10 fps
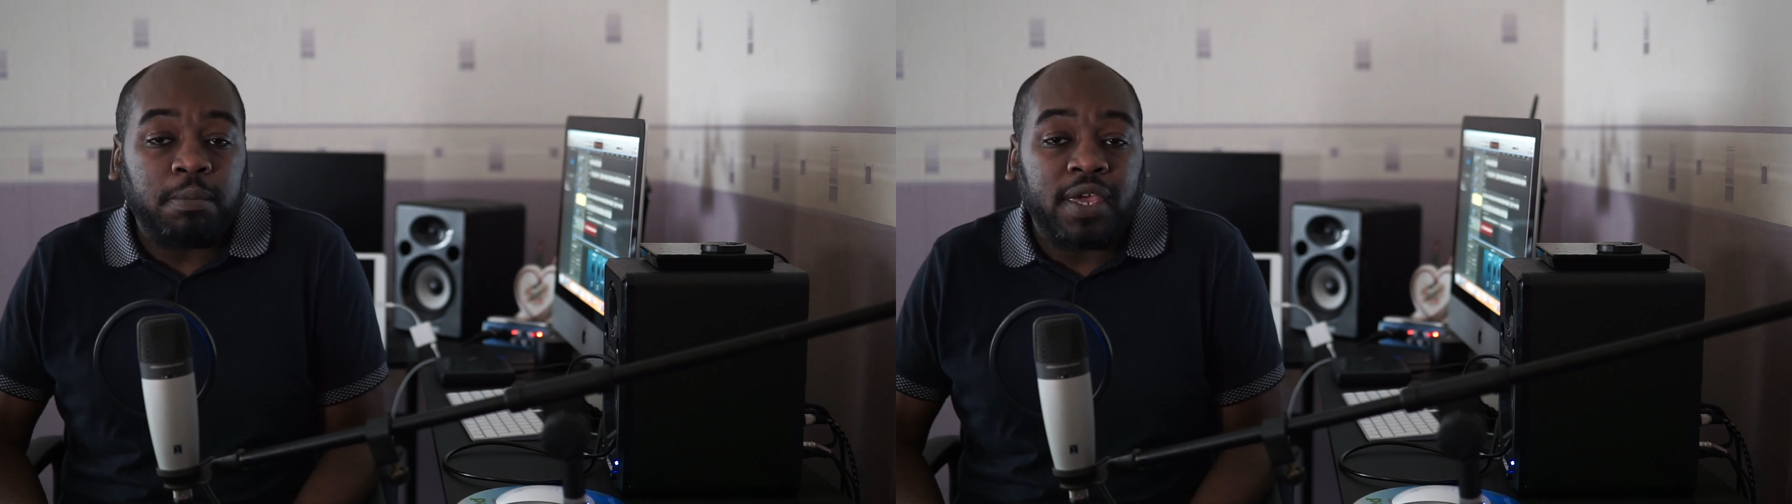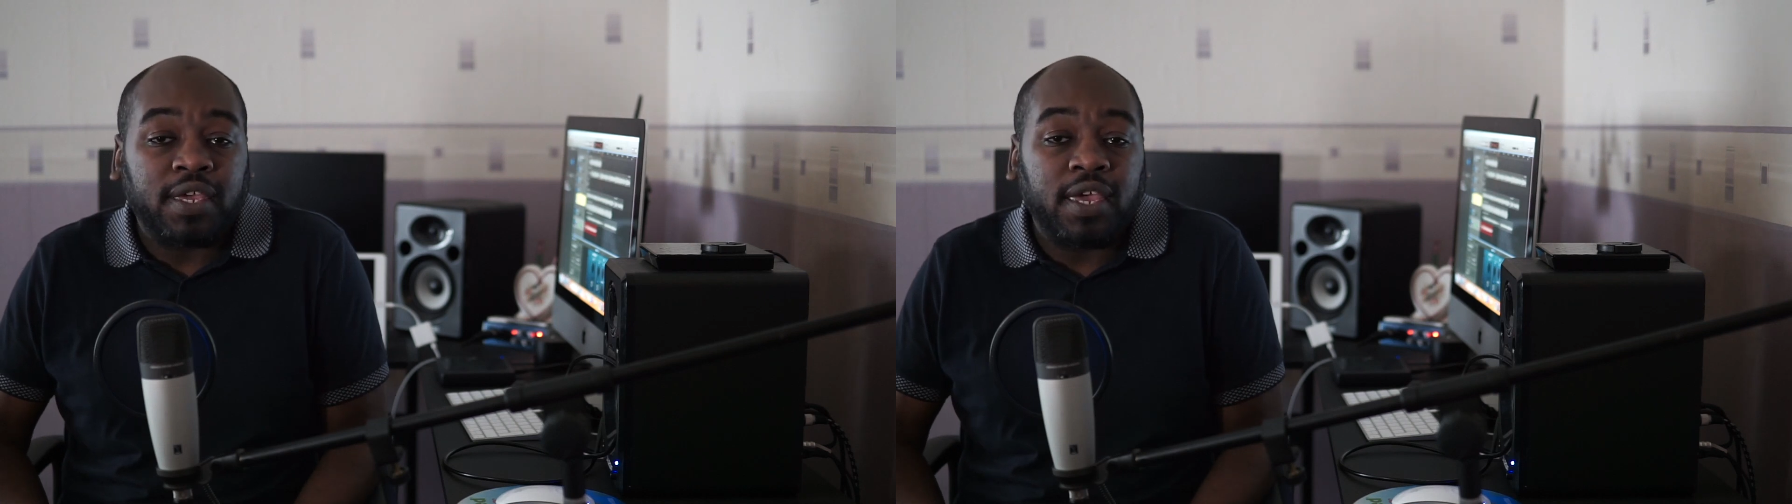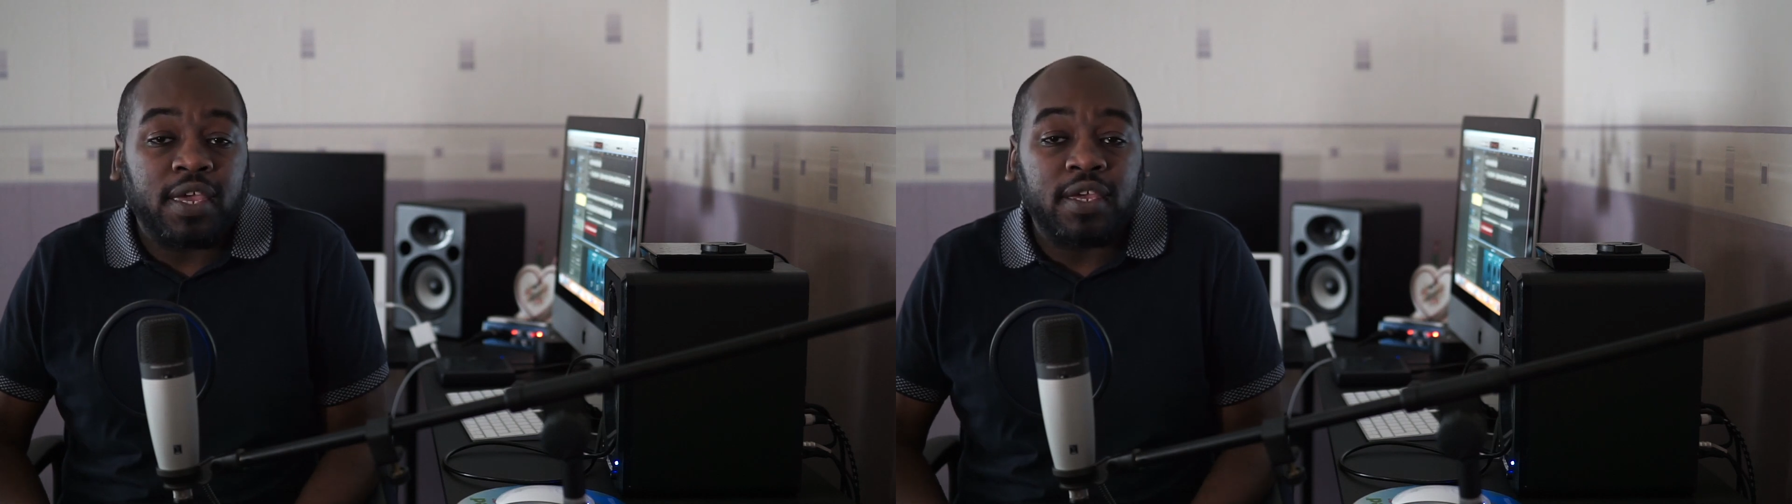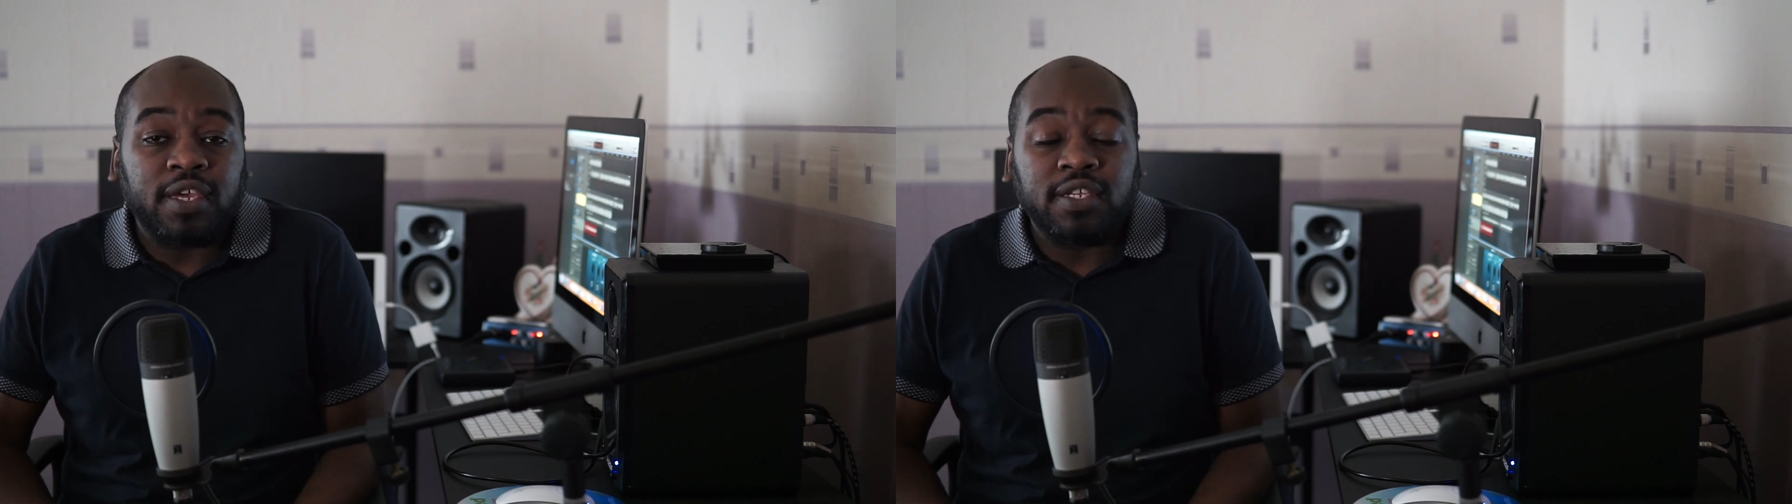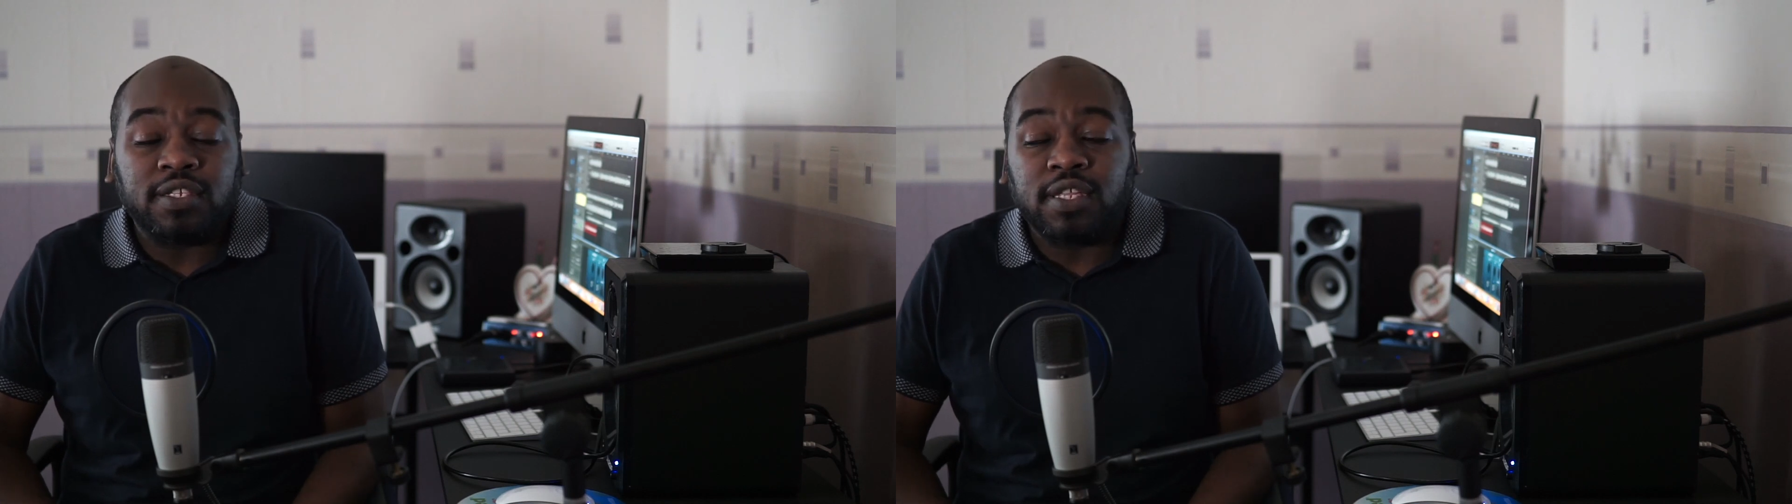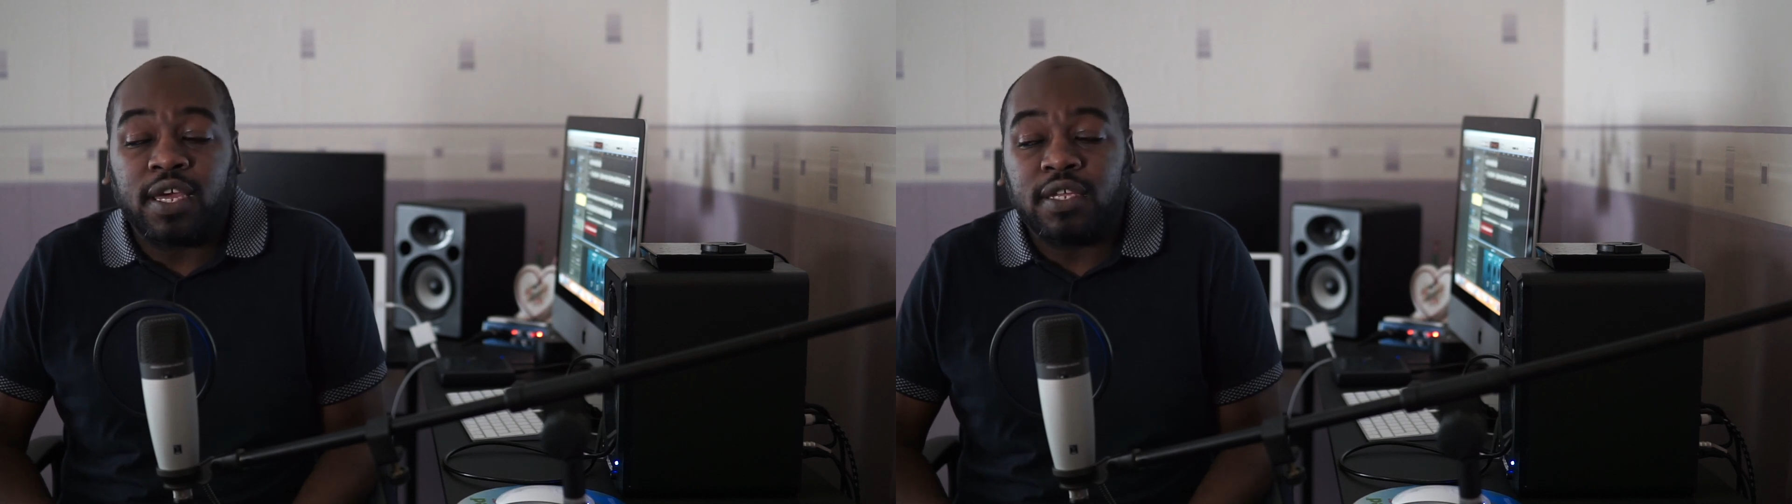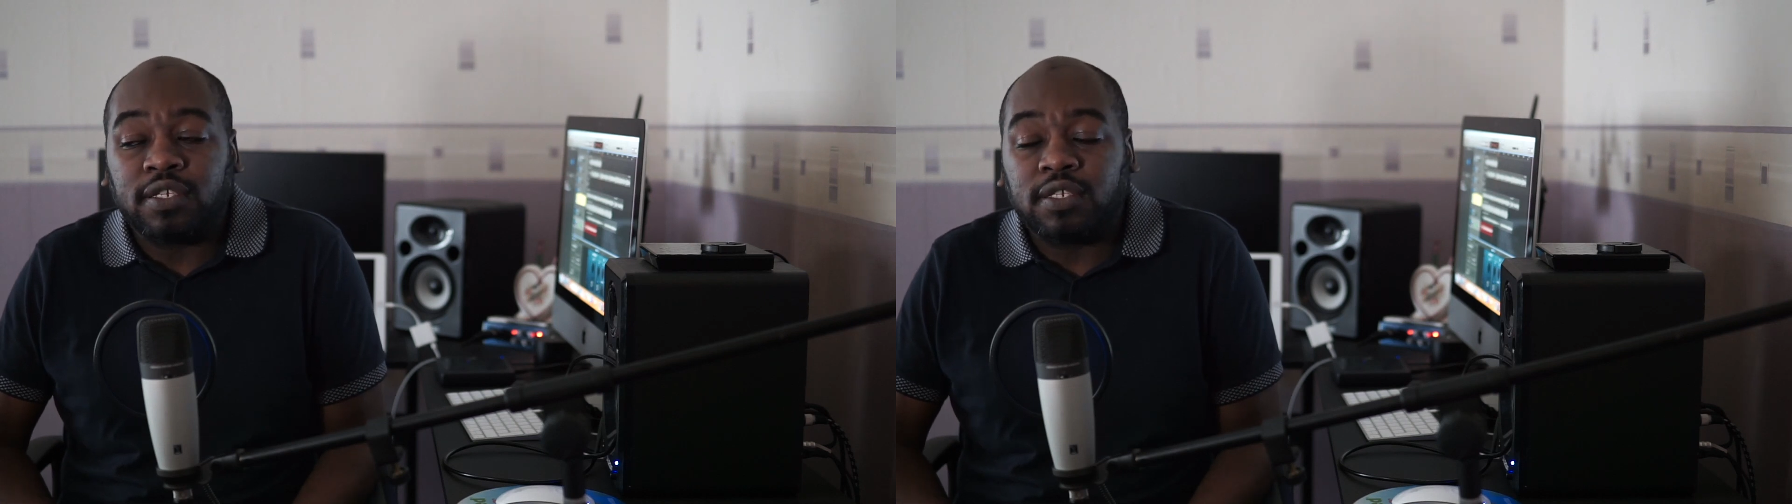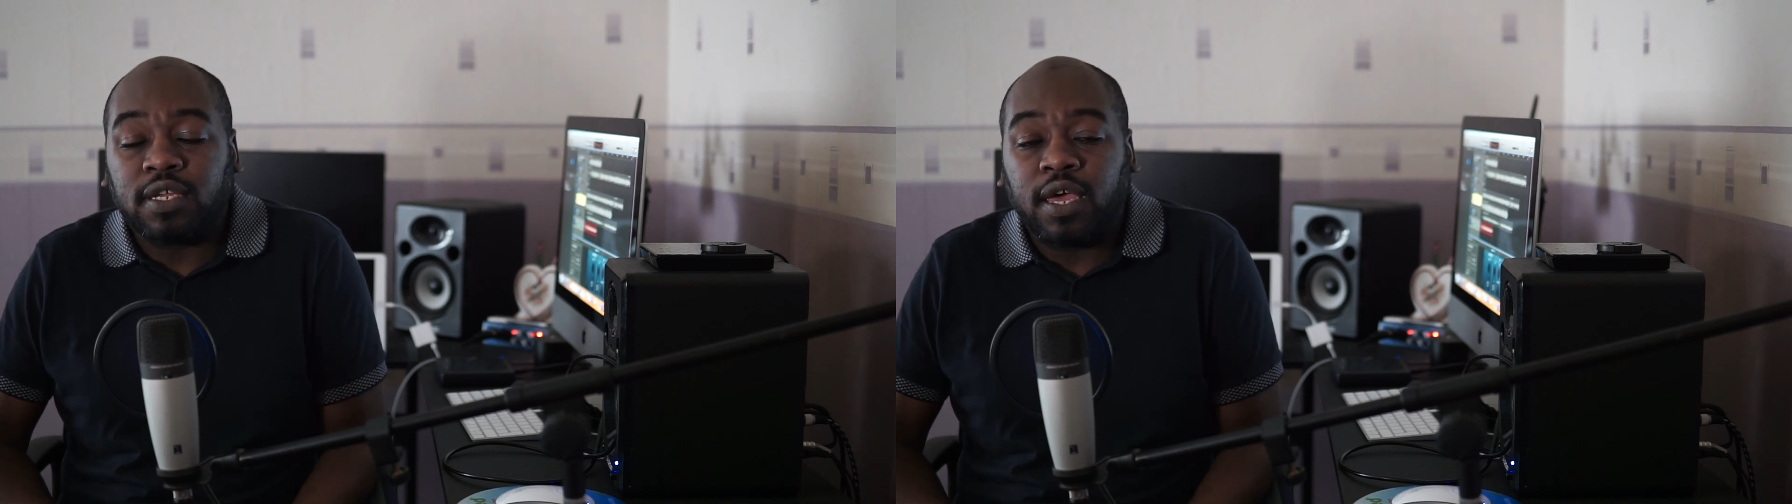making, is
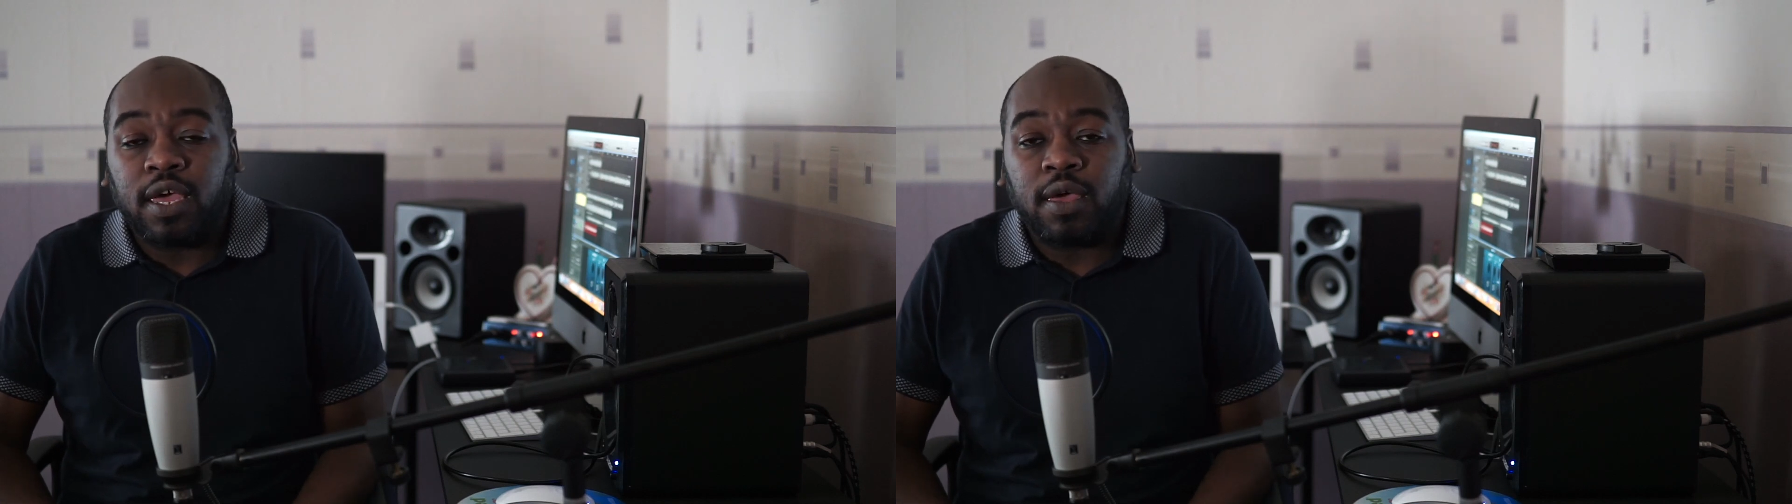that